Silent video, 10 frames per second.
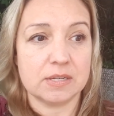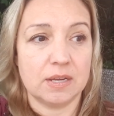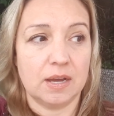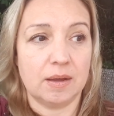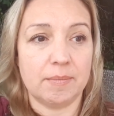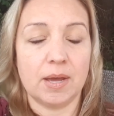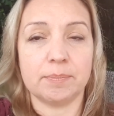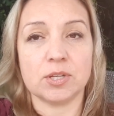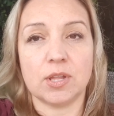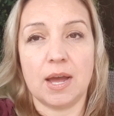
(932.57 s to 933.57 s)

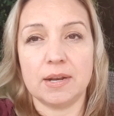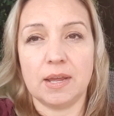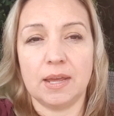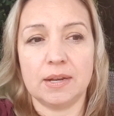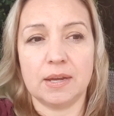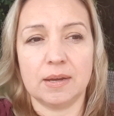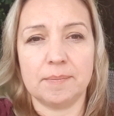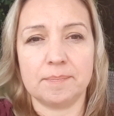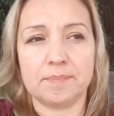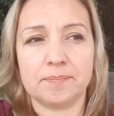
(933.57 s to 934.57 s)
helped a lot.
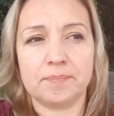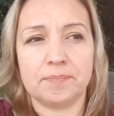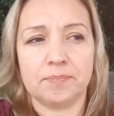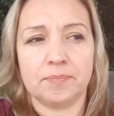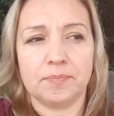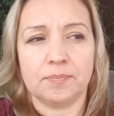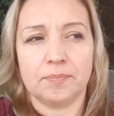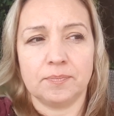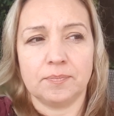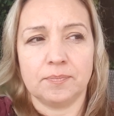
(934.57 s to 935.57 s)
And
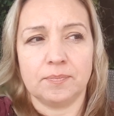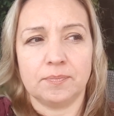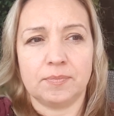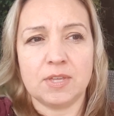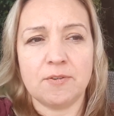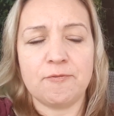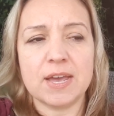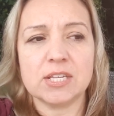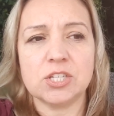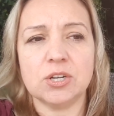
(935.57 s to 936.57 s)
the
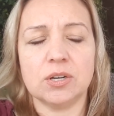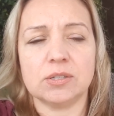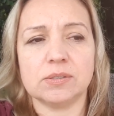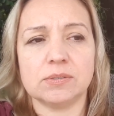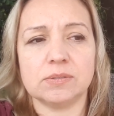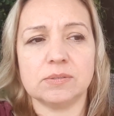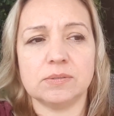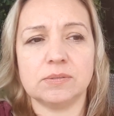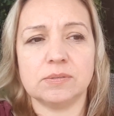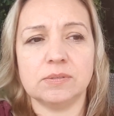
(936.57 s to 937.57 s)
effects are
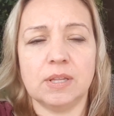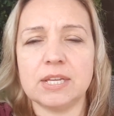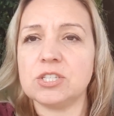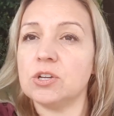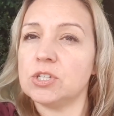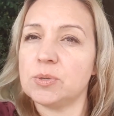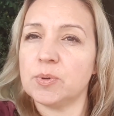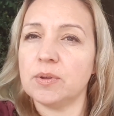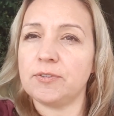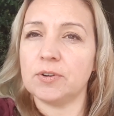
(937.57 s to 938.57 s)
less
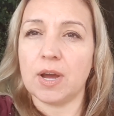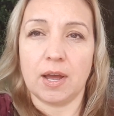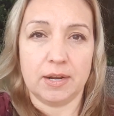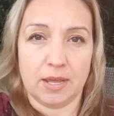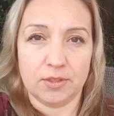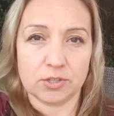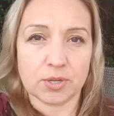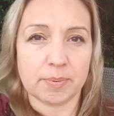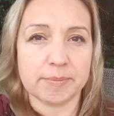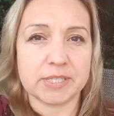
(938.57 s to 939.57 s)
noticeable if you're not on other
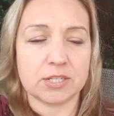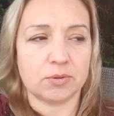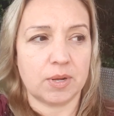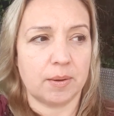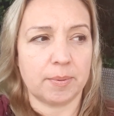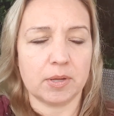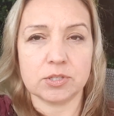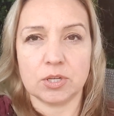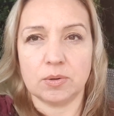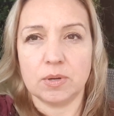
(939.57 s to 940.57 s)
supplements that don't help
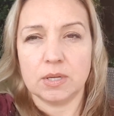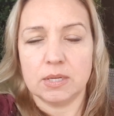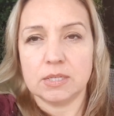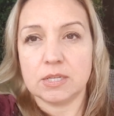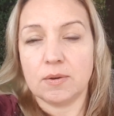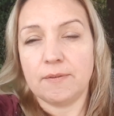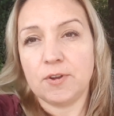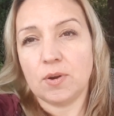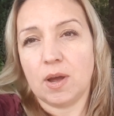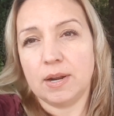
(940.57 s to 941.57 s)
also. So if
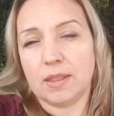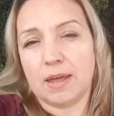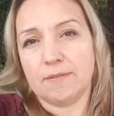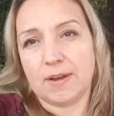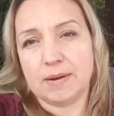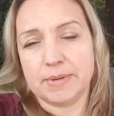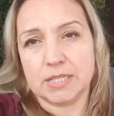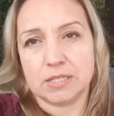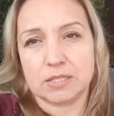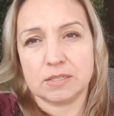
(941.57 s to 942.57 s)
you're on a lot of
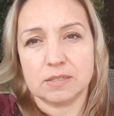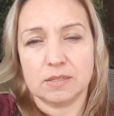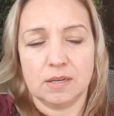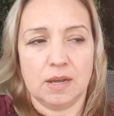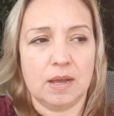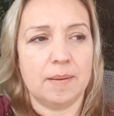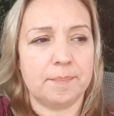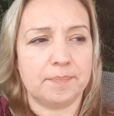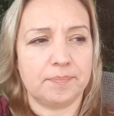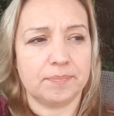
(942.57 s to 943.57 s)
vitamins,
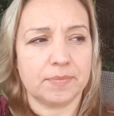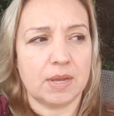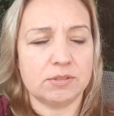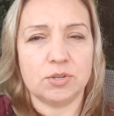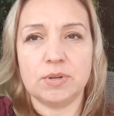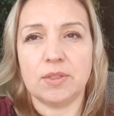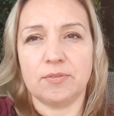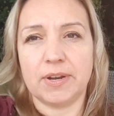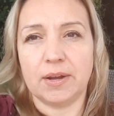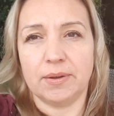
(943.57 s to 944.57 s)
I'll do another
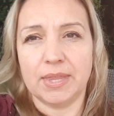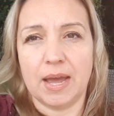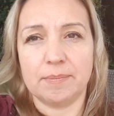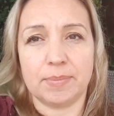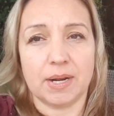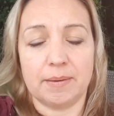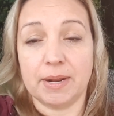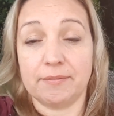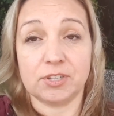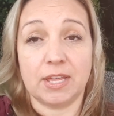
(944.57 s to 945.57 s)
video on that, but I'm going to
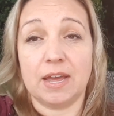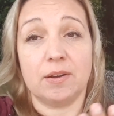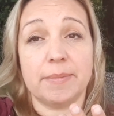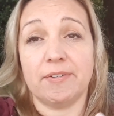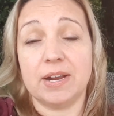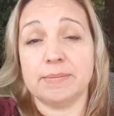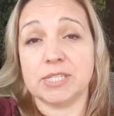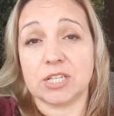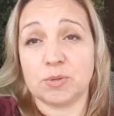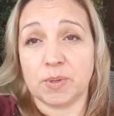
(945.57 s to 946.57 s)
have to lay out all my
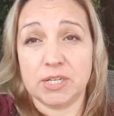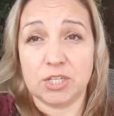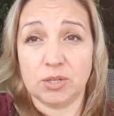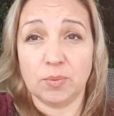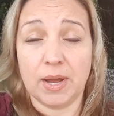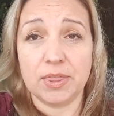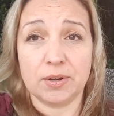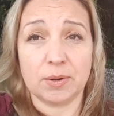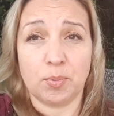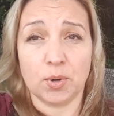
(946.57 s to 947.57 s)
vitamins, explain to you why
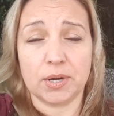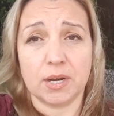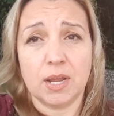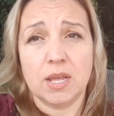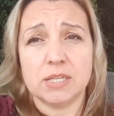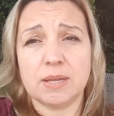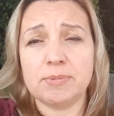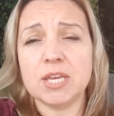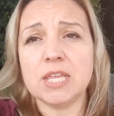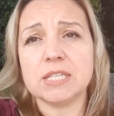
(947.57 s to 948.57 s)
they're important.
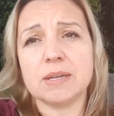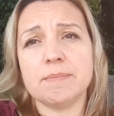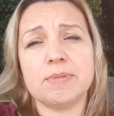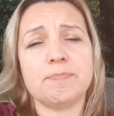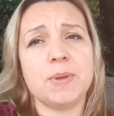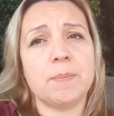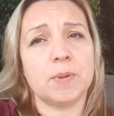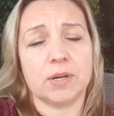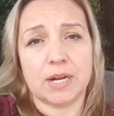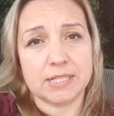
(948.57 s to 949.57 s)
Something that some
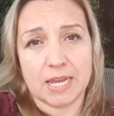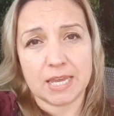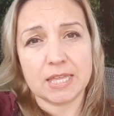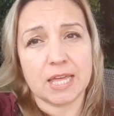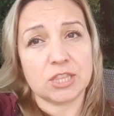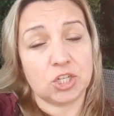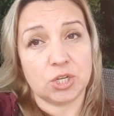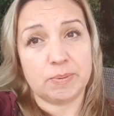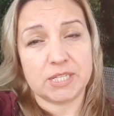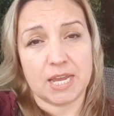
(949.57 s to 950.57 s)
people are not taking that they
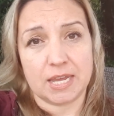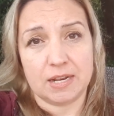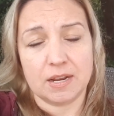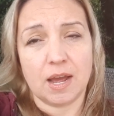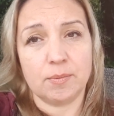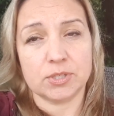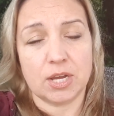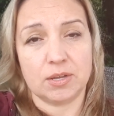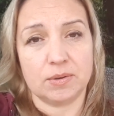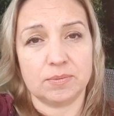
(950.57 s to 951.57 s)
should be taking, I will
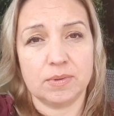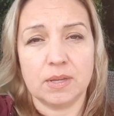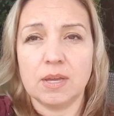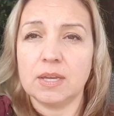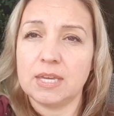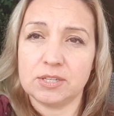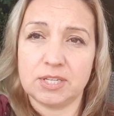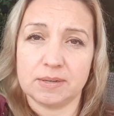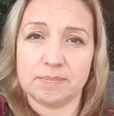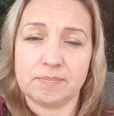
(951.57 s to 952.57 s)
tell you.
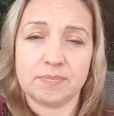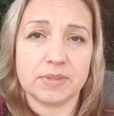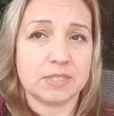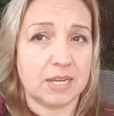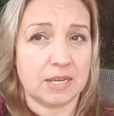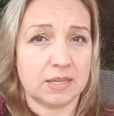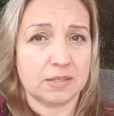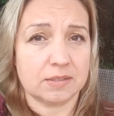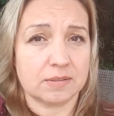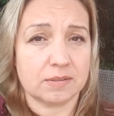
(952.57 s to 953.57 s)
Calcium, zinc.
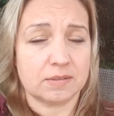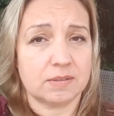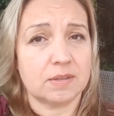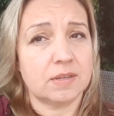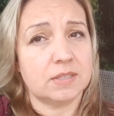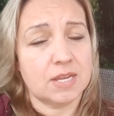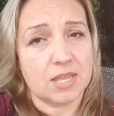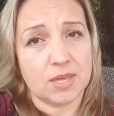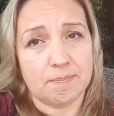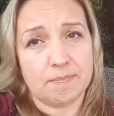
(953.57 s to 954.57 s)

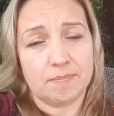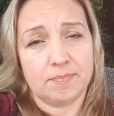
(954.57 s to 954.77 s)
Take them.